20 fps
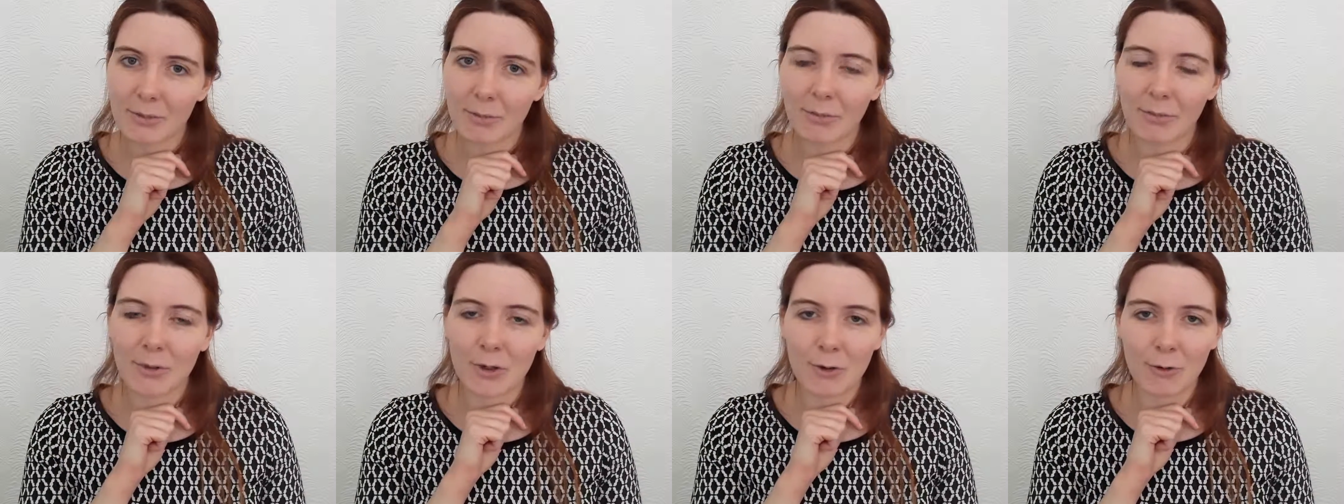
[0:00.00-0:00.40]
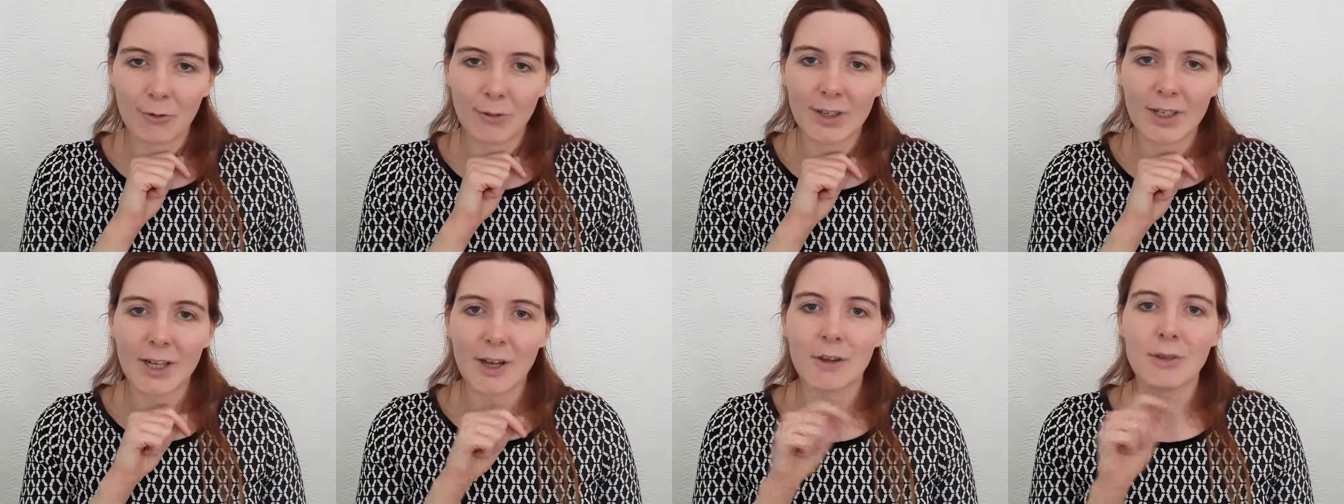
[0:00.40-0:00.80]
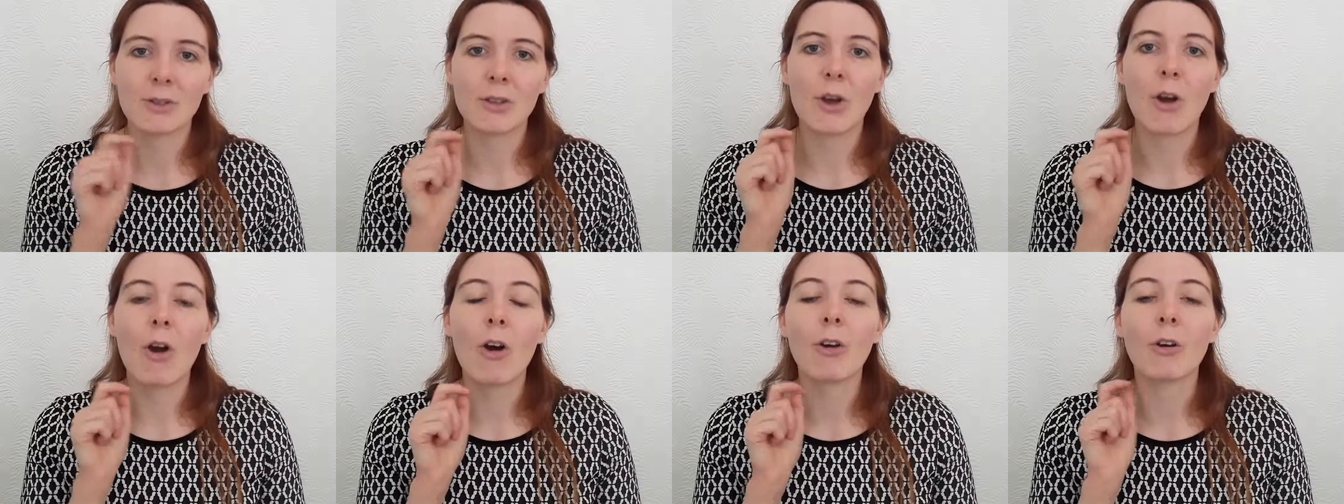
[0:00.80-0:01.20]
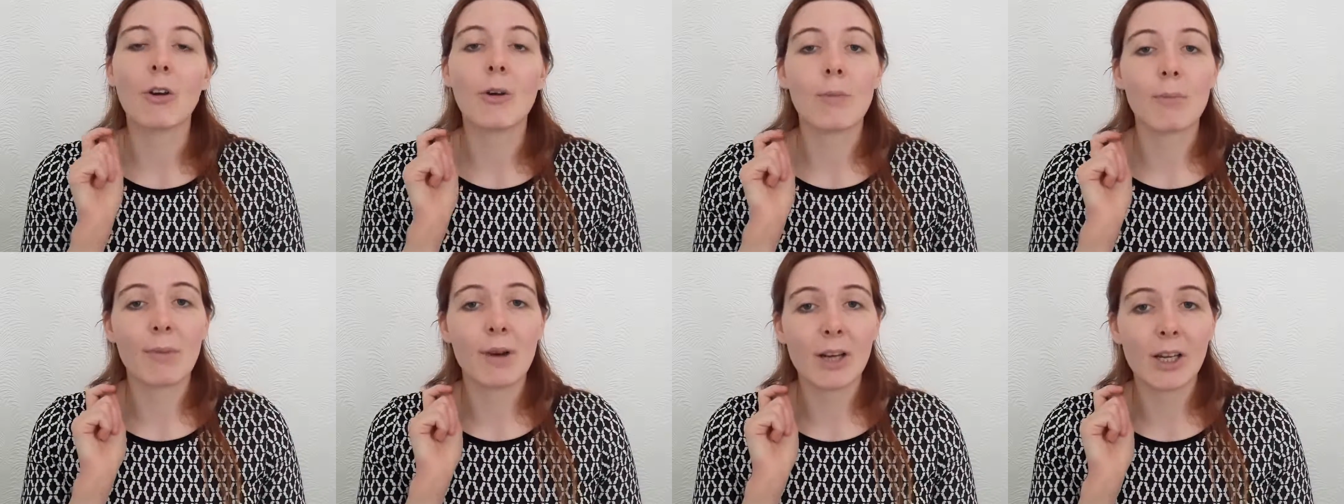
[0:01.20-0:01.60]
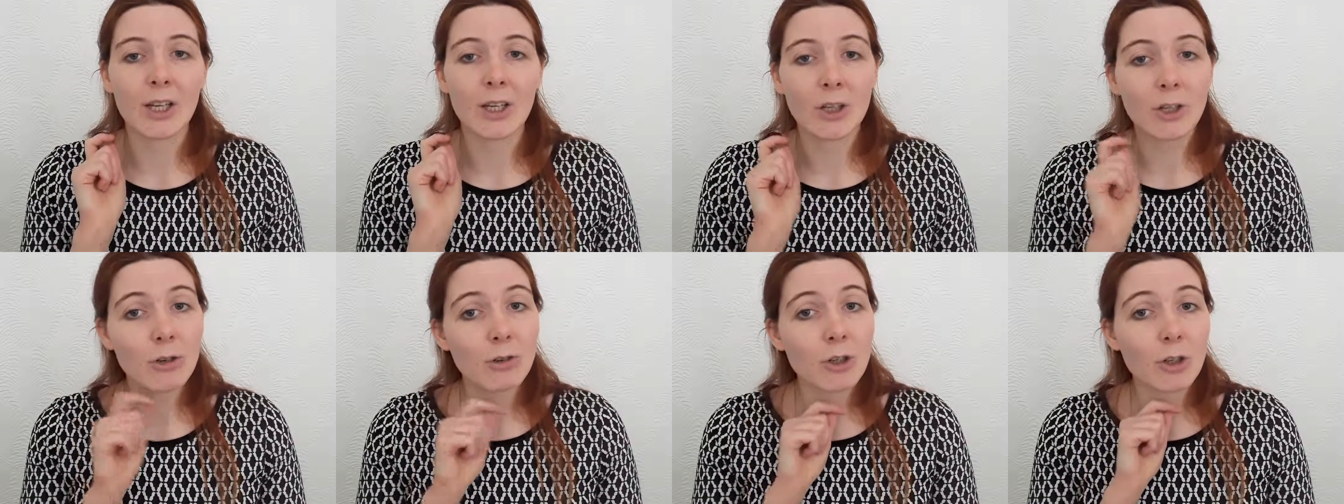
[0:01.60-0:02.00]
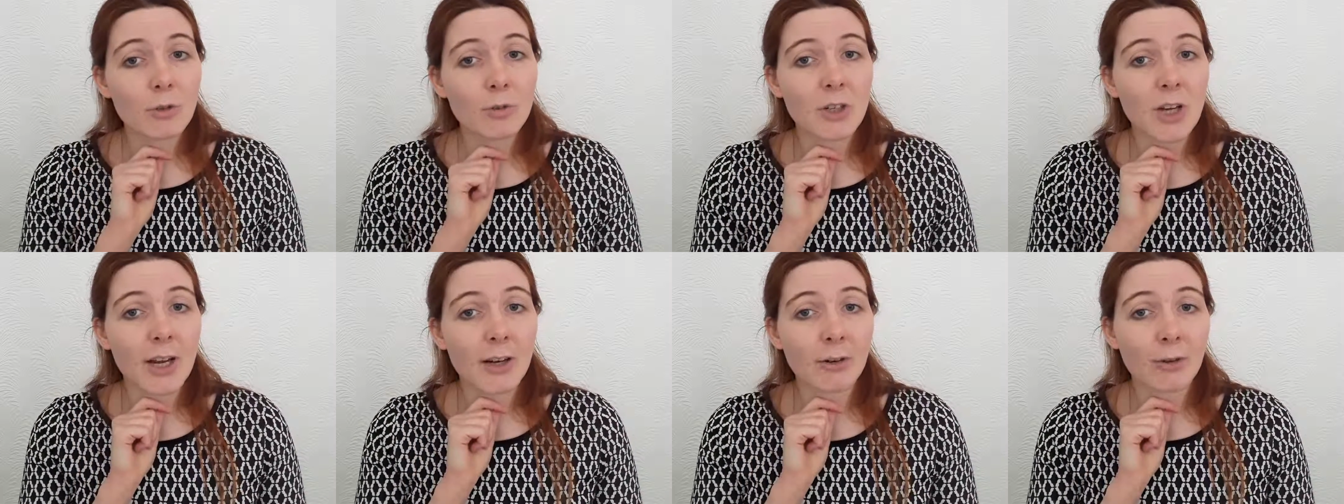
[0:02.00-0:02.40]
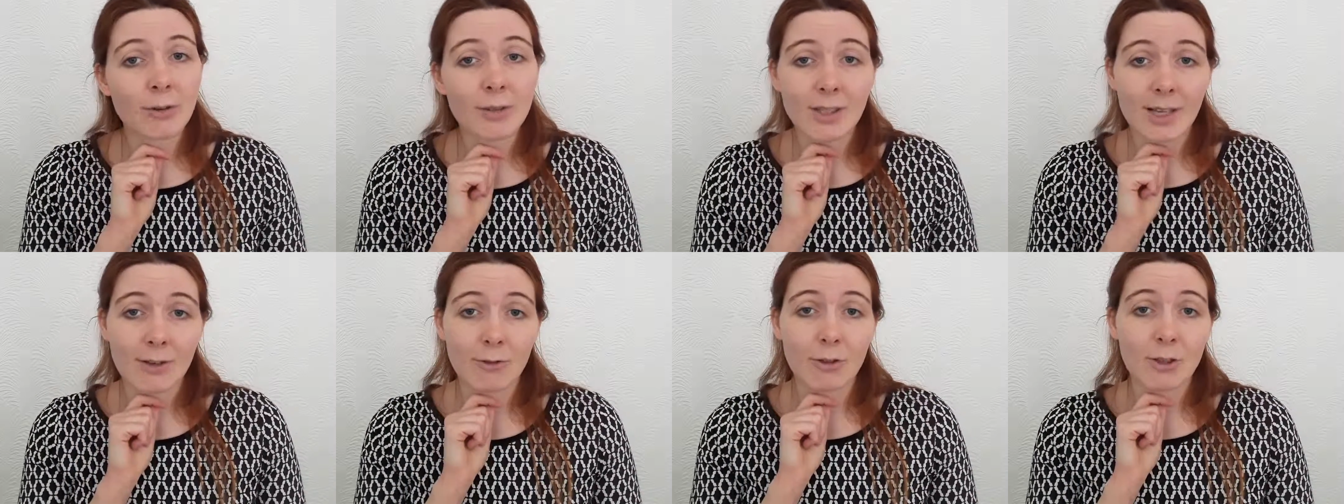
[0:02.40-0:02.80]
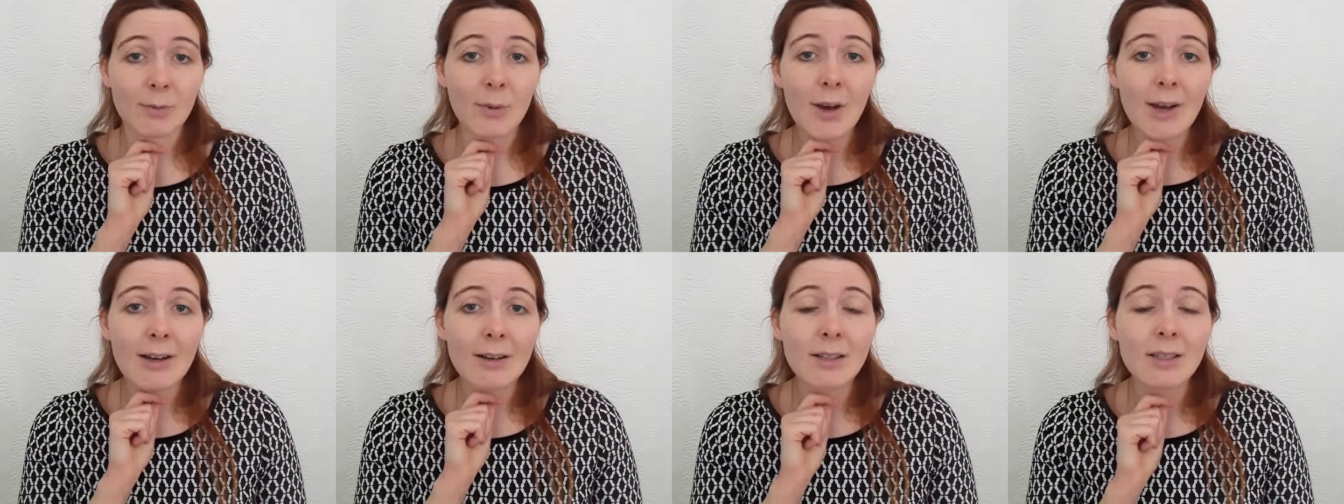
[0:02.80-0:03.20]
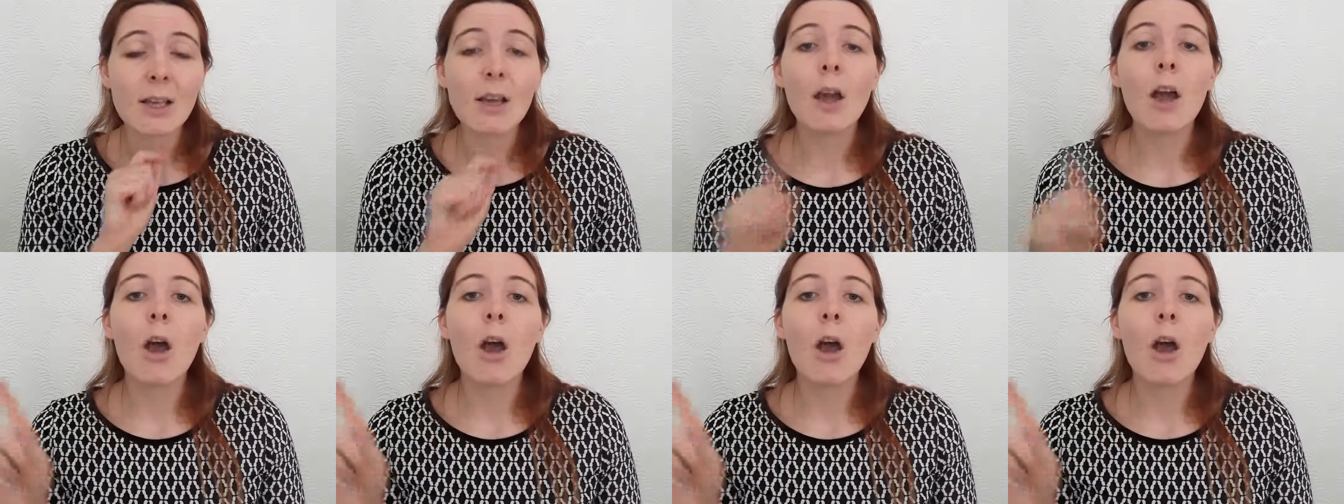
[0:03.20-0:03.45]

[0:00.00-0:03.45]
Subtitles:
new videos on my YouTube channel, Xandra Sparks.